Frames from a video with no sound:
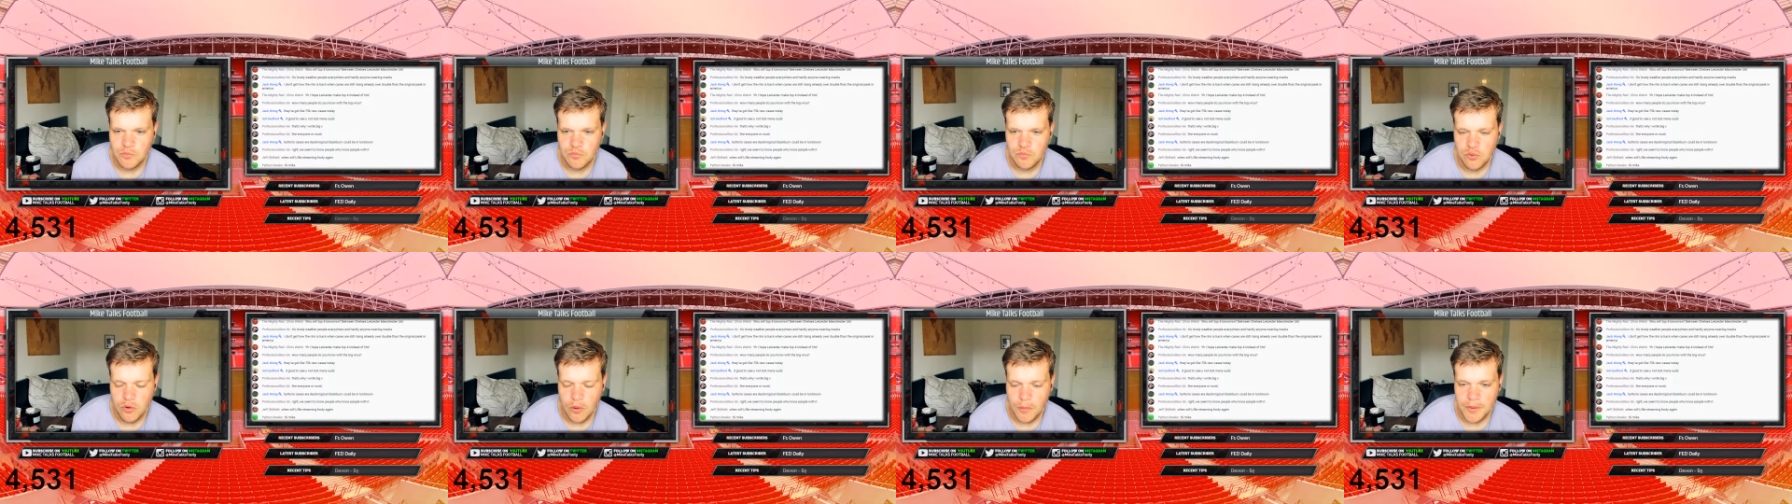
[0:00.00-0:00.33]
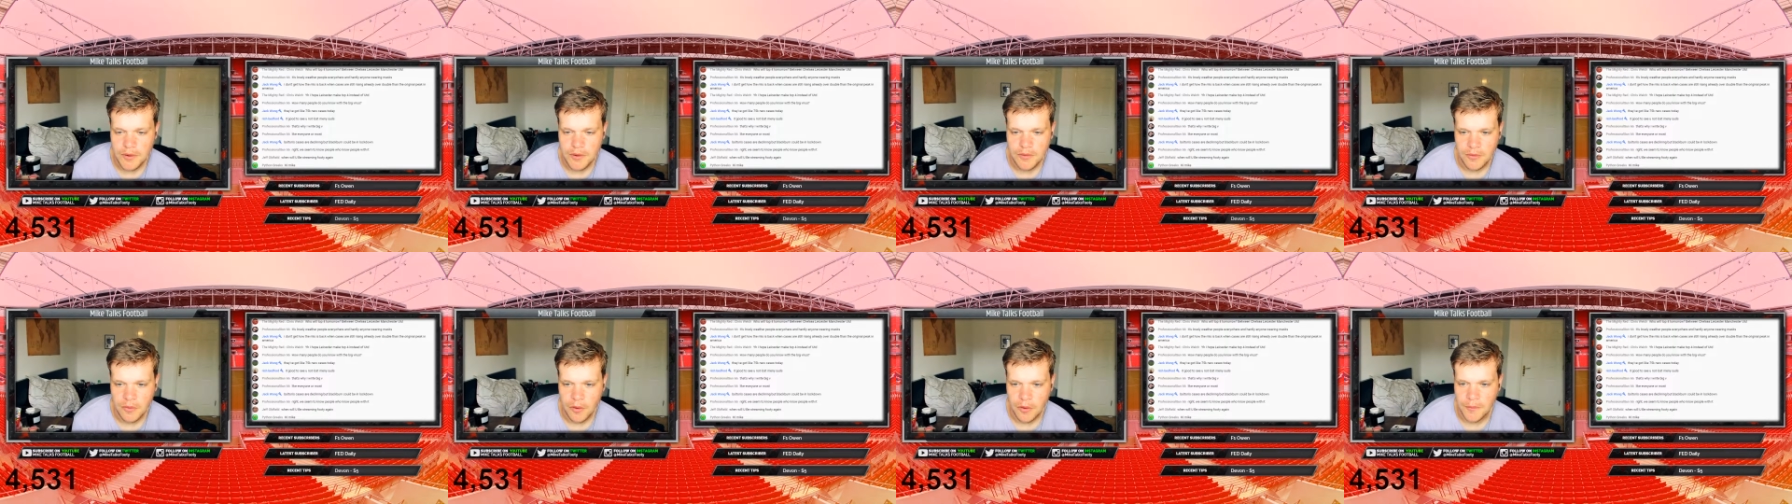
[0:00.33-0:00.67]

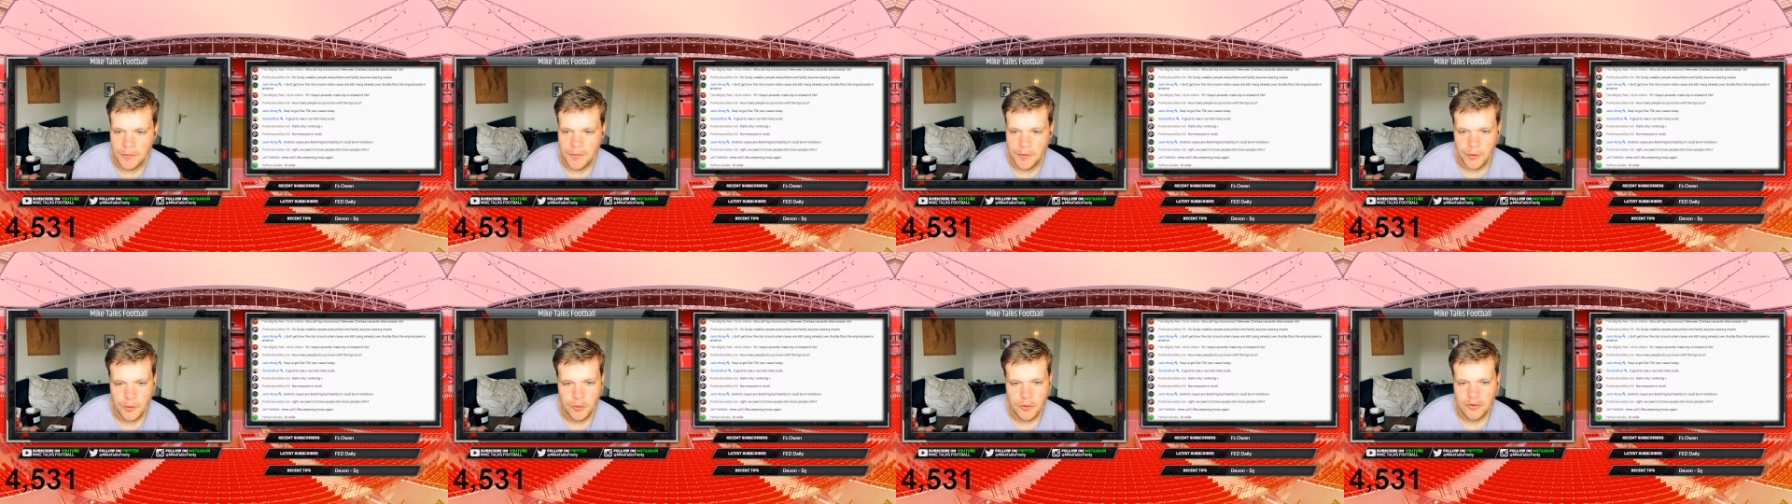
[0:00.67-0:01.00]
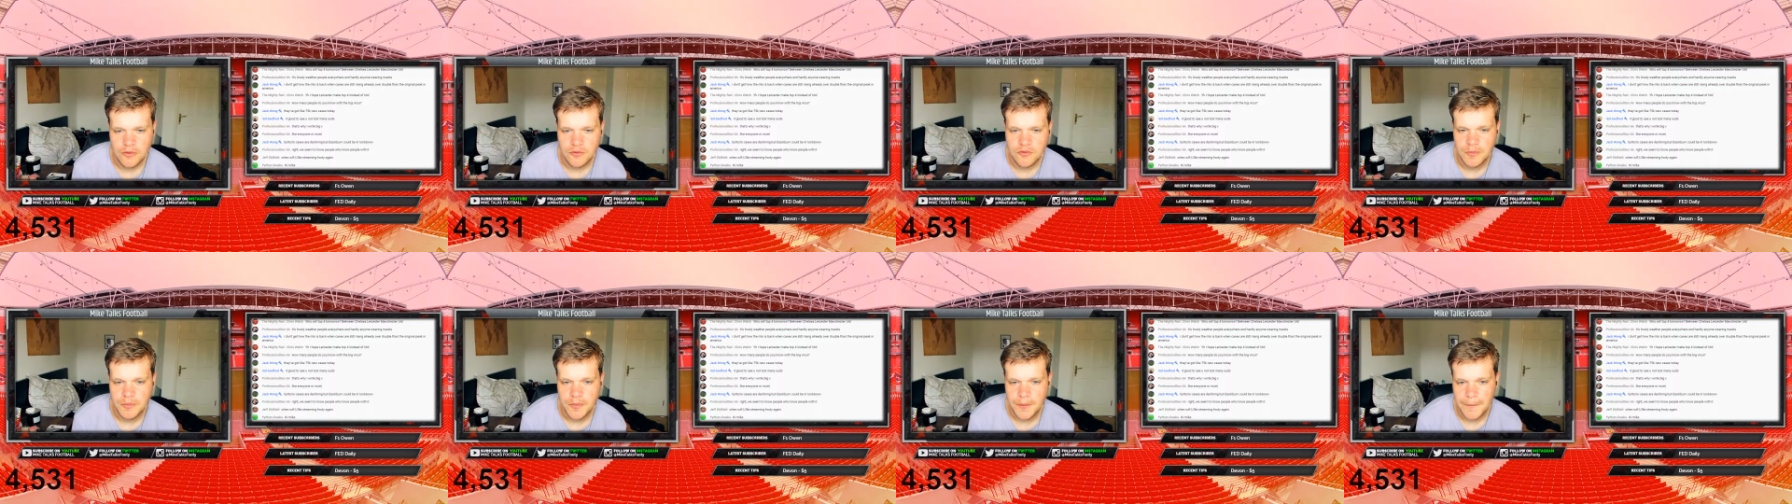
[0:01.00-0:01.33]
prominent up
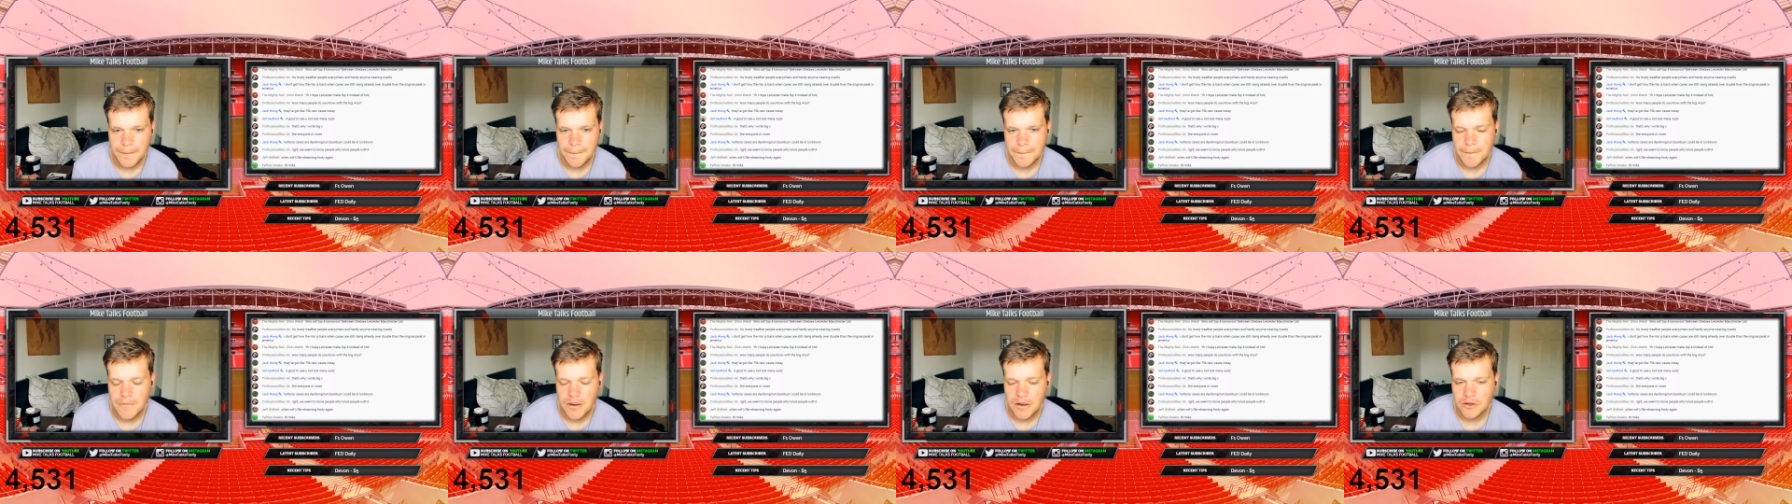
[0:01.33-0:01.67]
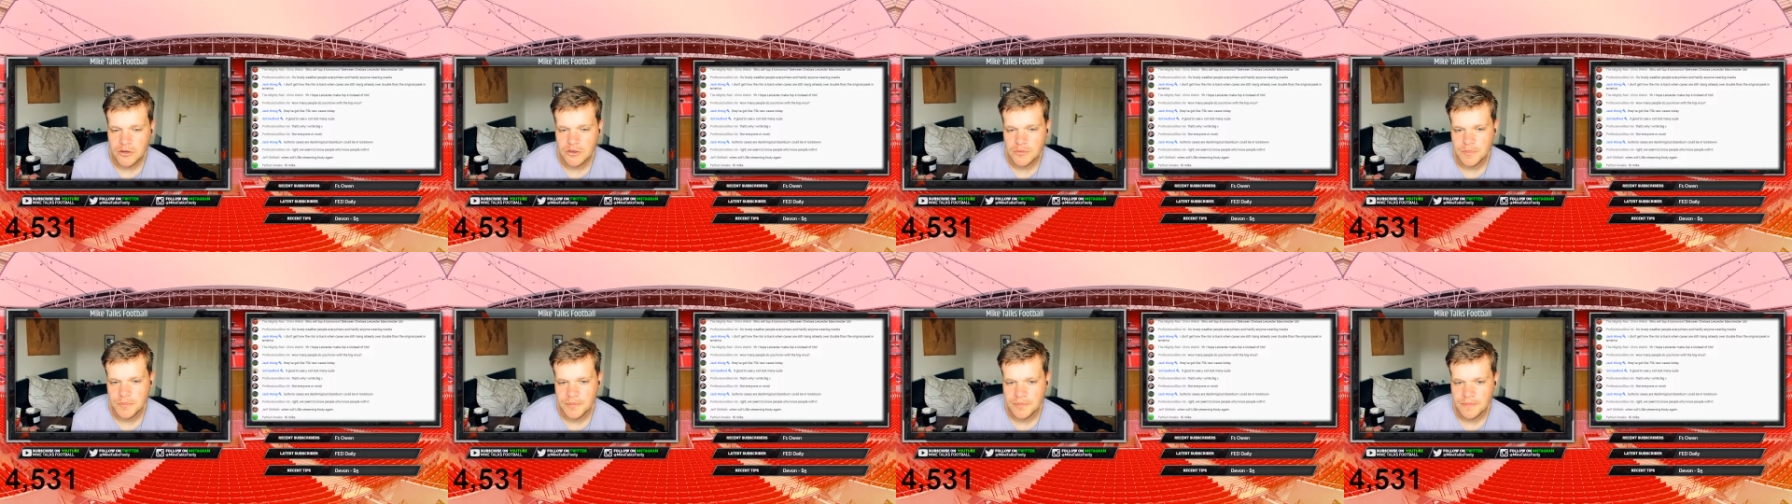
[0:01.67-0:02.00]
north, but I
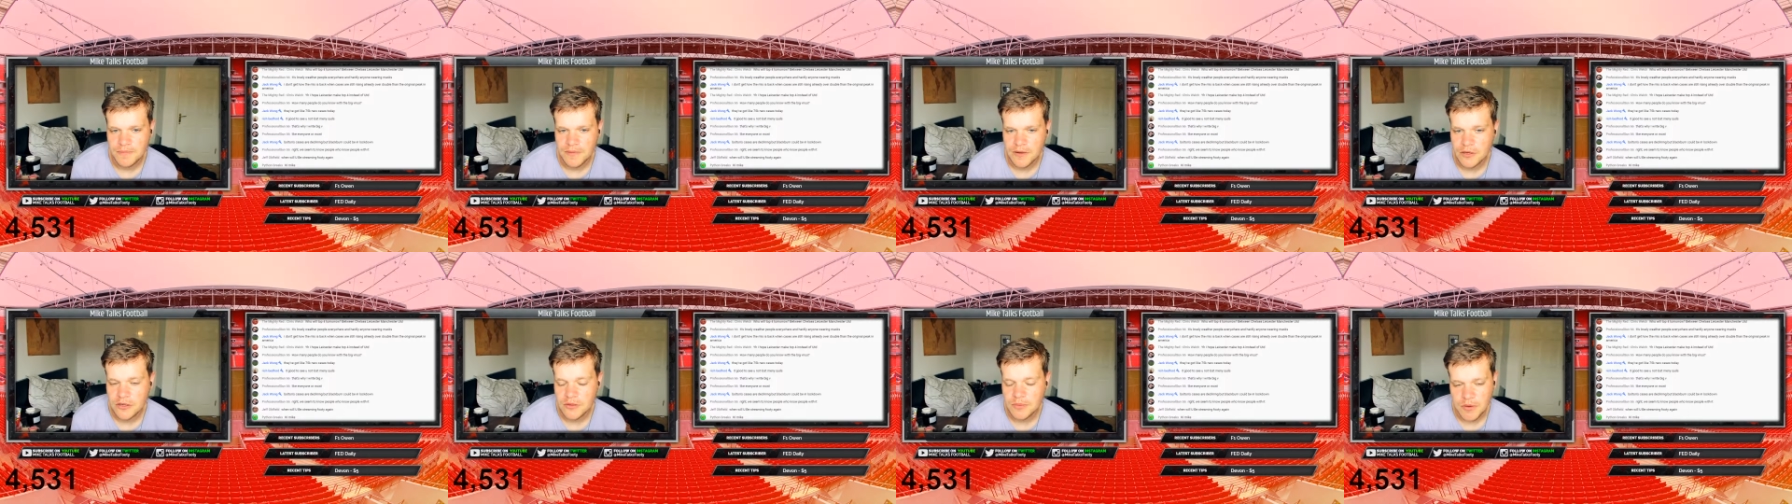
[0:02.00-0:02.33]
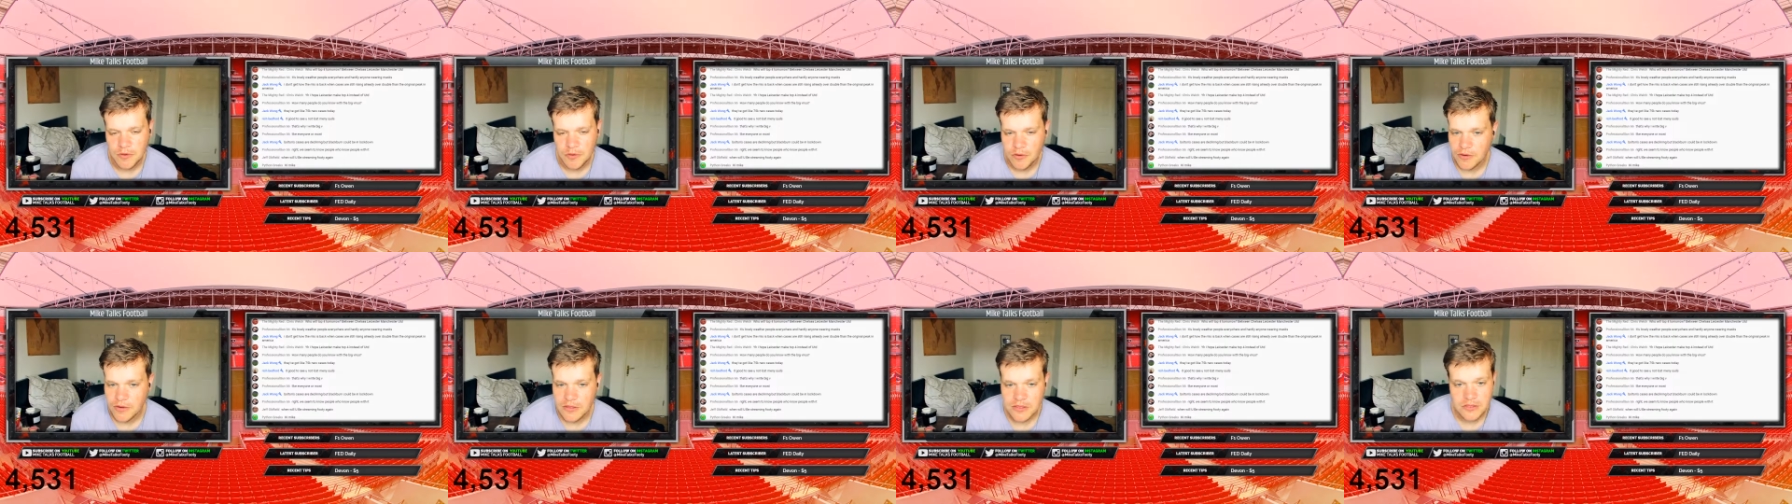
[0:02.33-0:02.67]
could
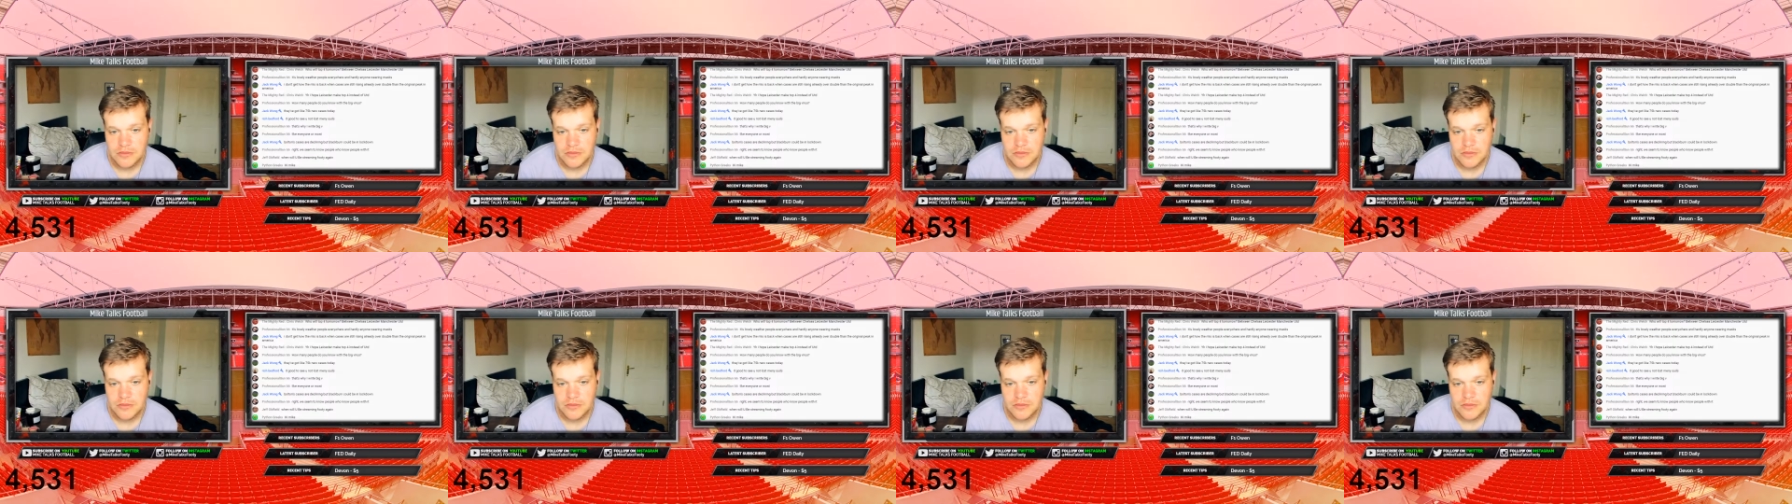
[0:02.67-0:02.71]
be wrong.